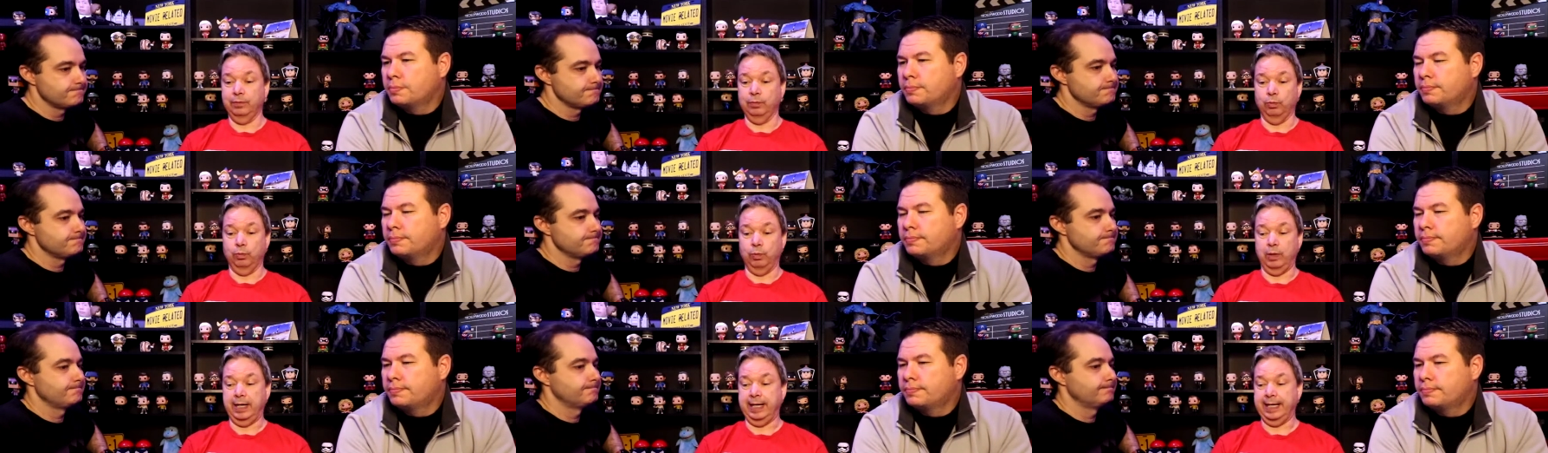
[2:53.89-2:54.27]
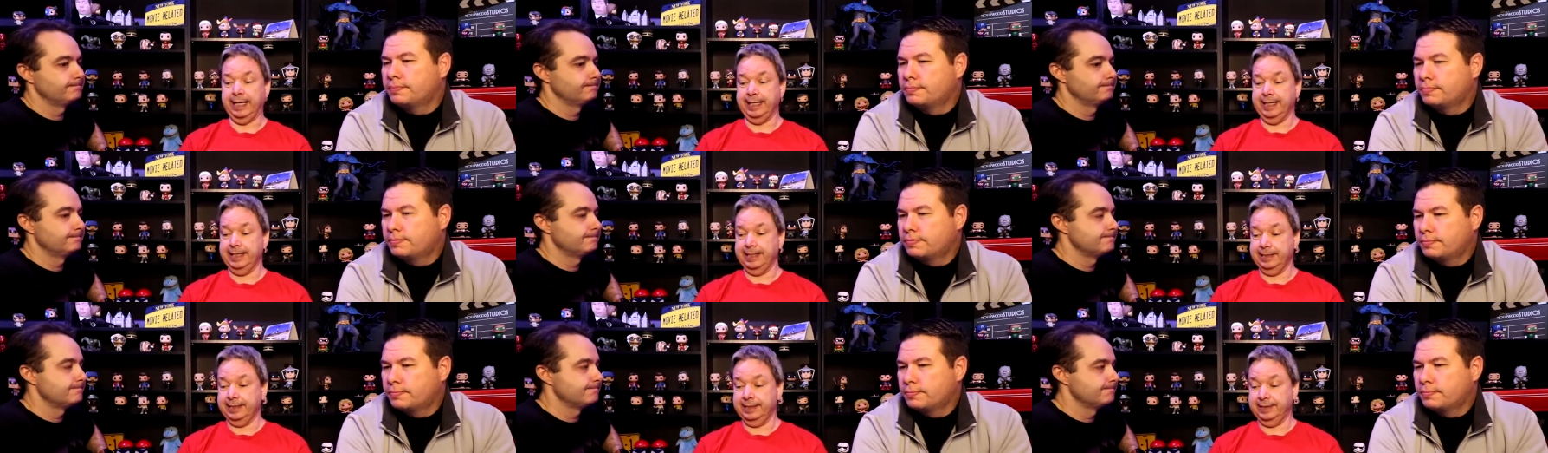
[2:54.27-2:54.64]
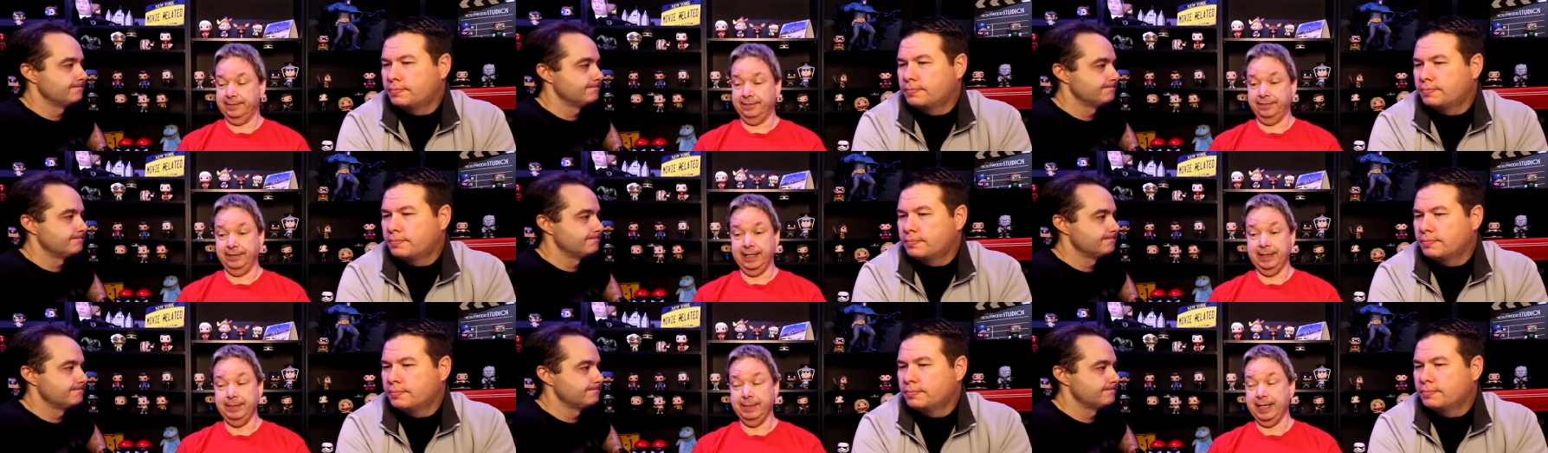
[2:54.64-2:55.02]
Speaker 1: why it's
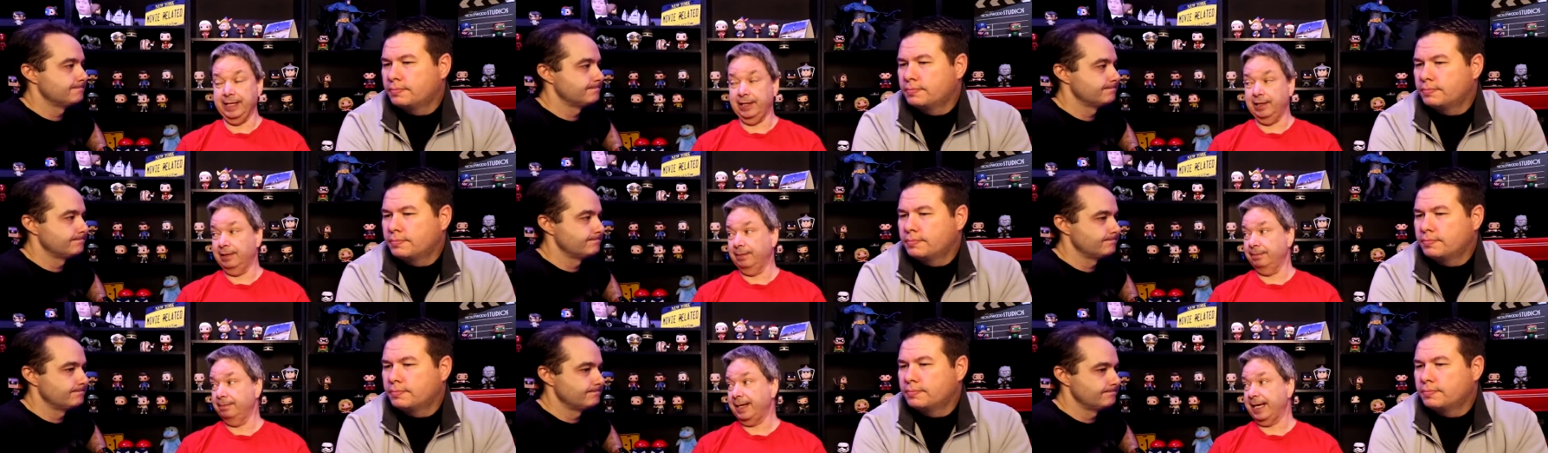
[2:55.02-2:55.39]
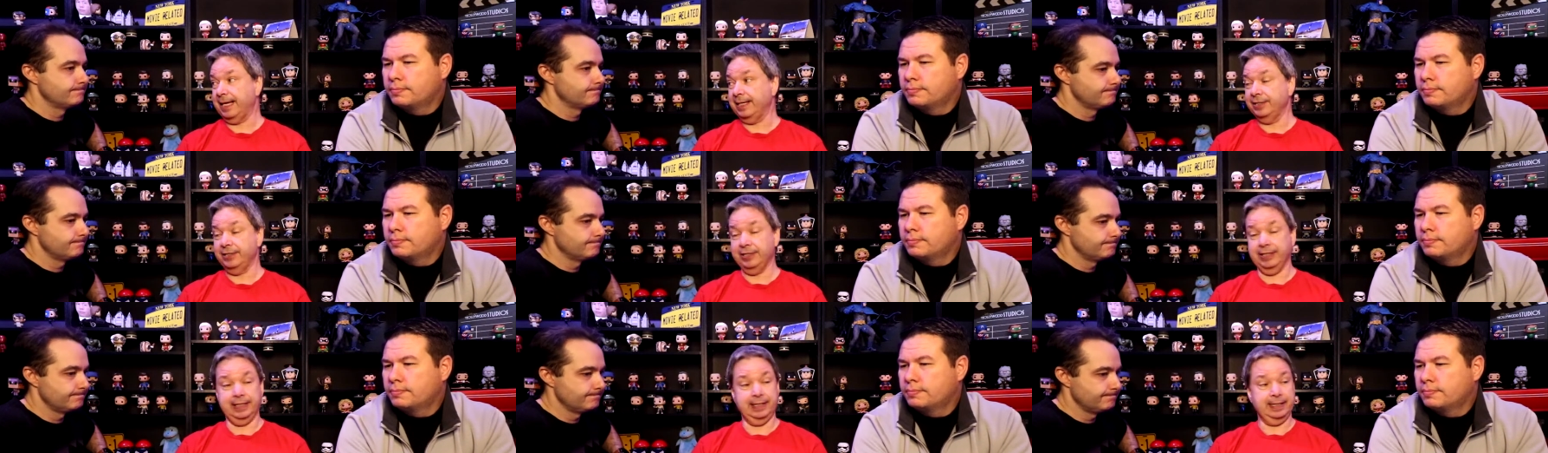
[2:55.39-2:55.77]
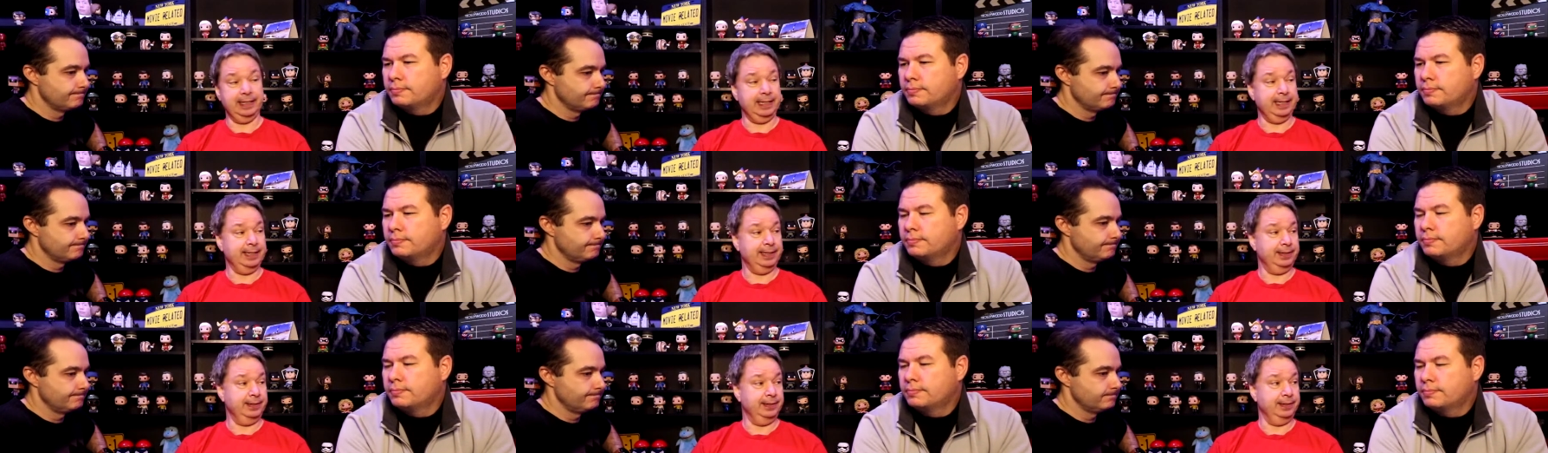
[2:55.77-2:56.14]
female magic
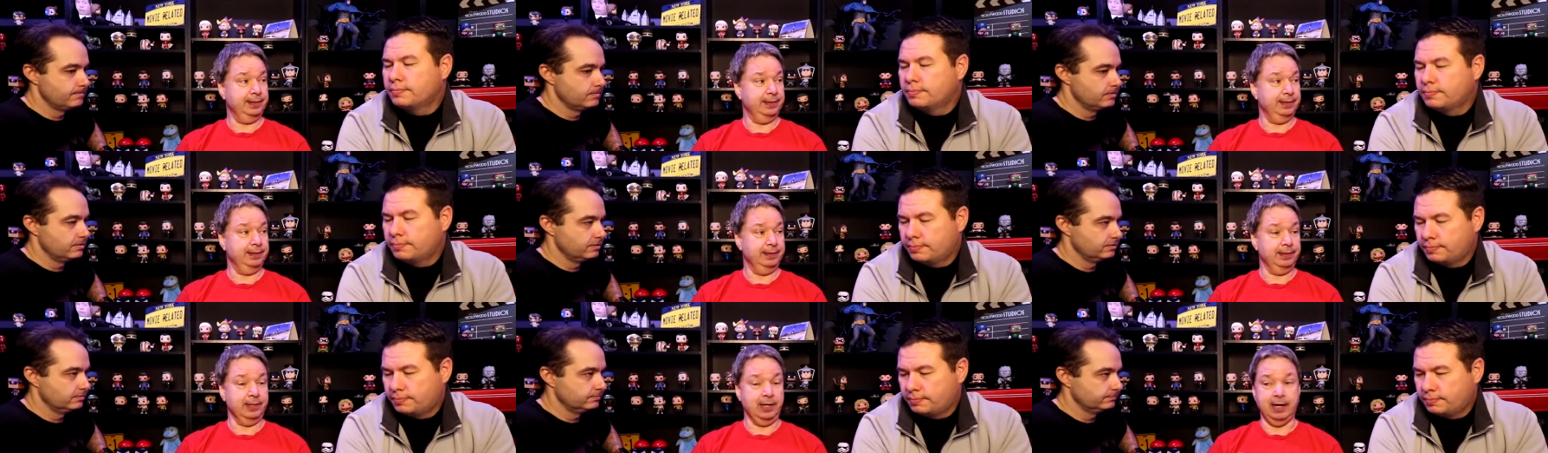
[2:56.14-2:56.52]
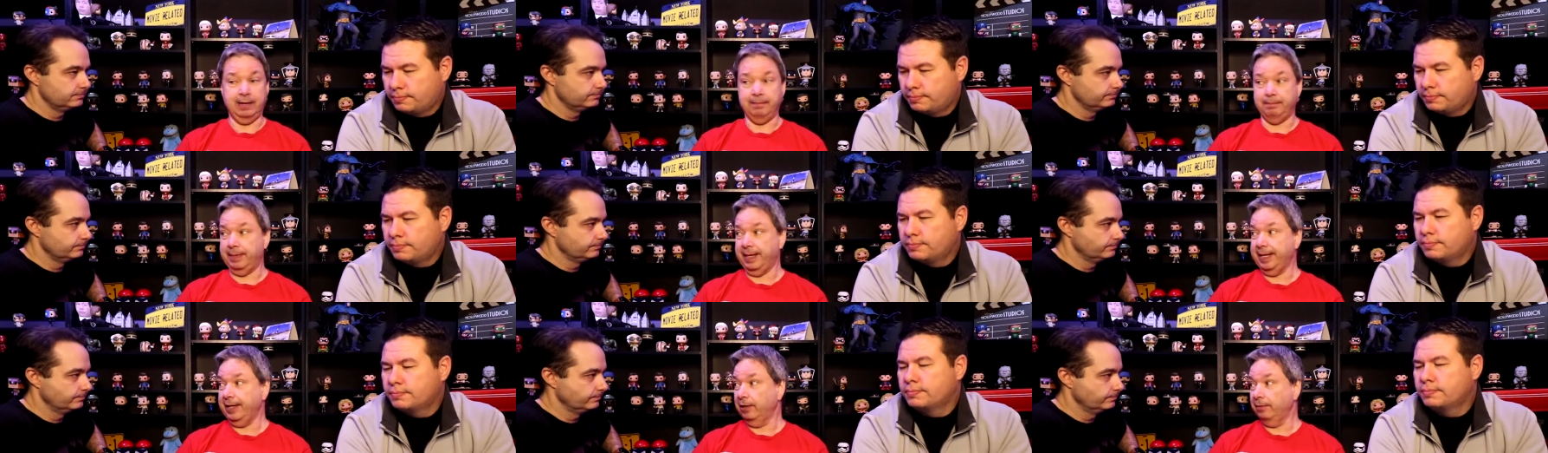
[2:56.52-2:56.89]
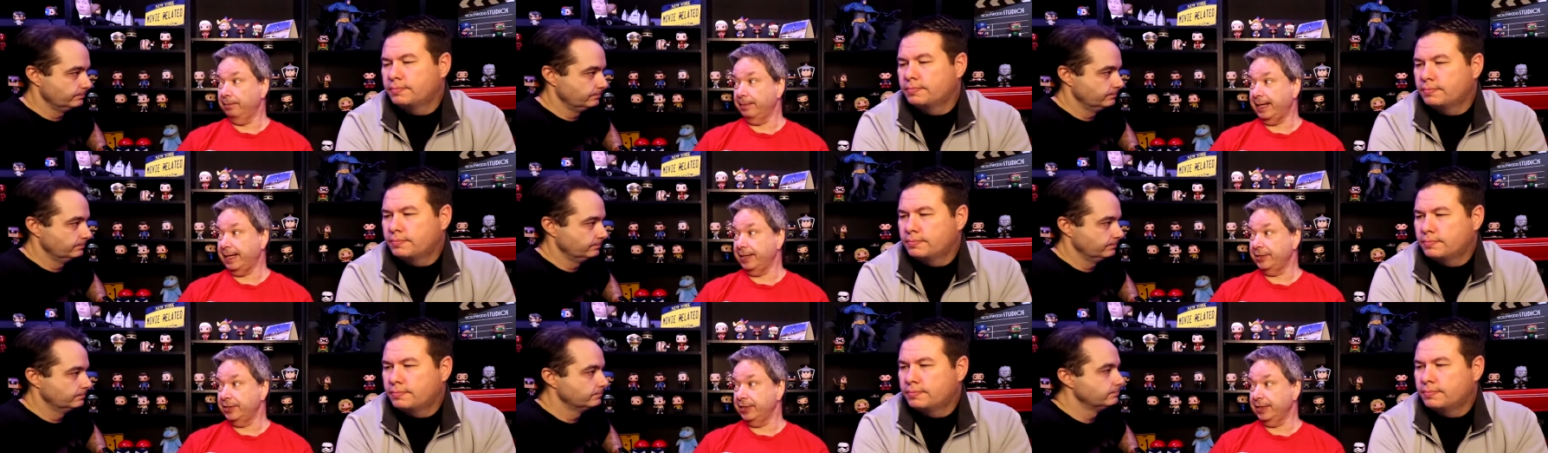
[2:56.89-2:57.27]
and not male
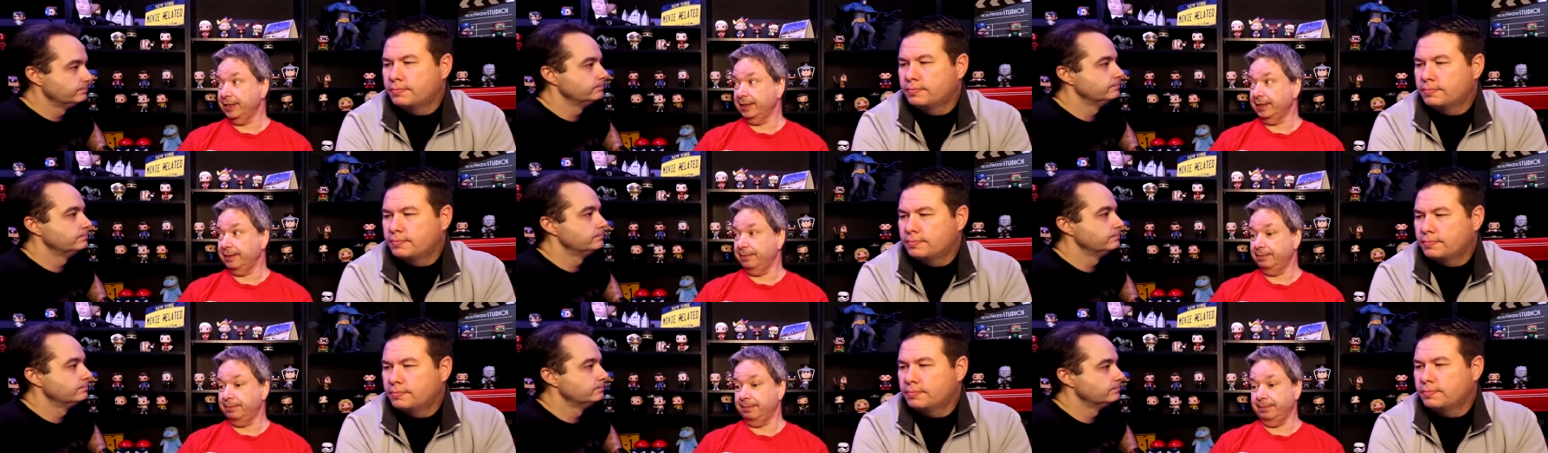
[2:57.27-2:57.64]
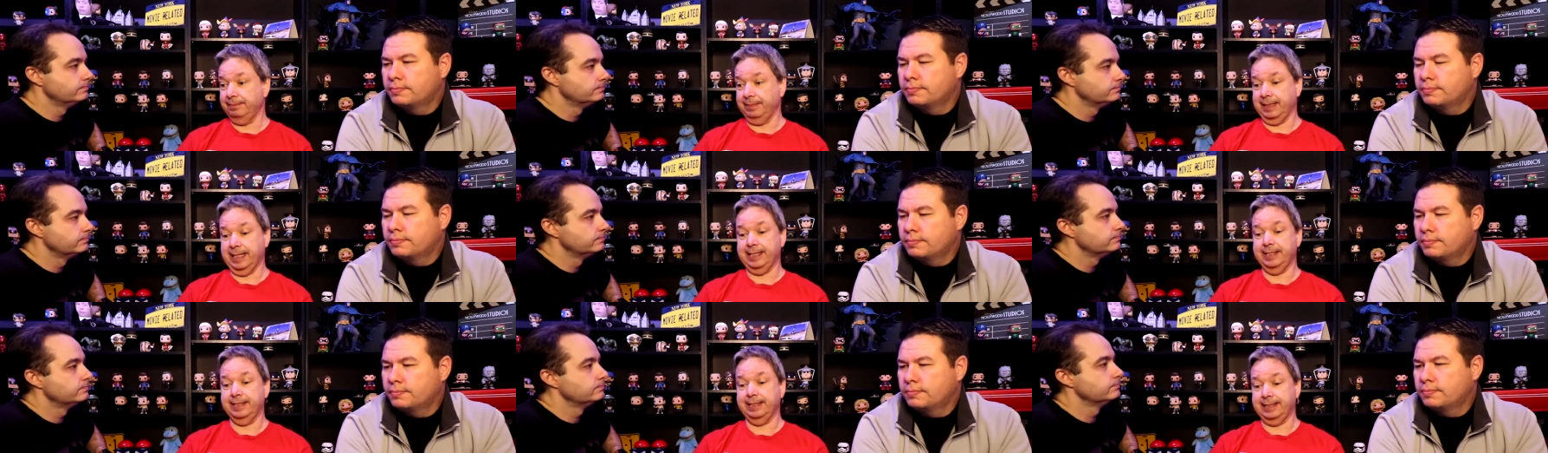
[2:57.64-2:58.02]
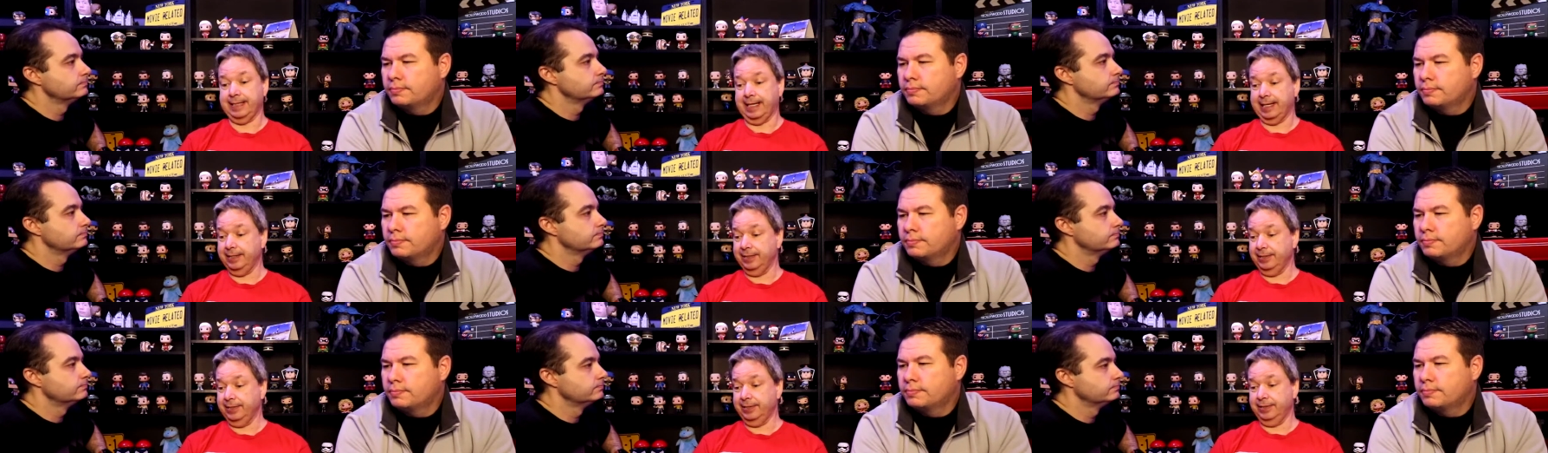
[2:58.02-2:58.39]
magic. It made
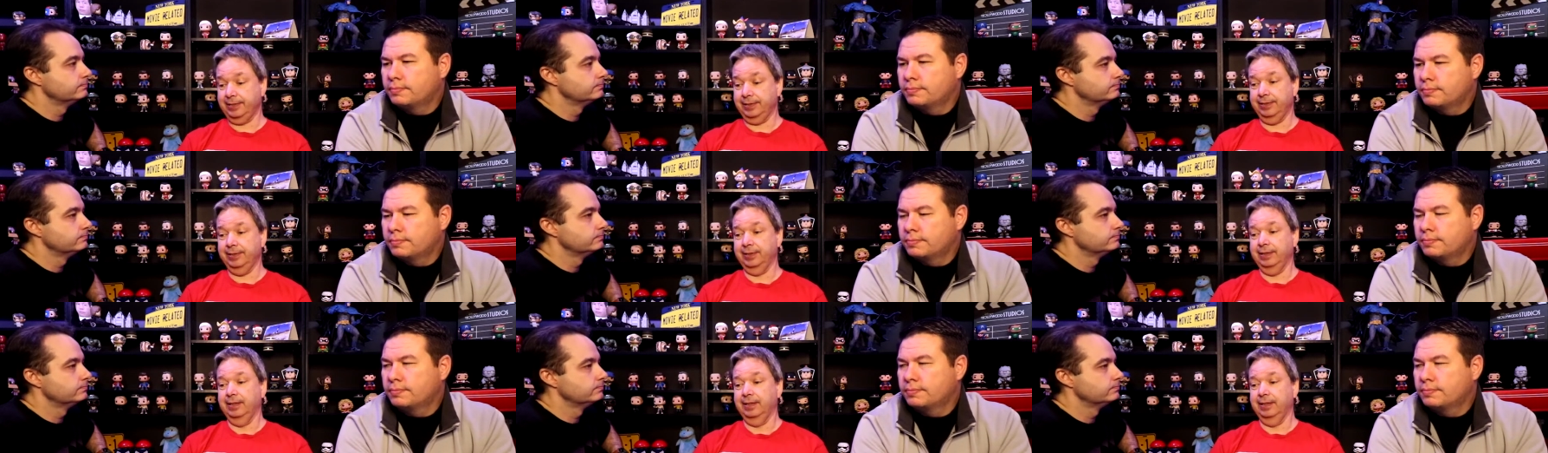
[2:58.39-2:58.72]
sense.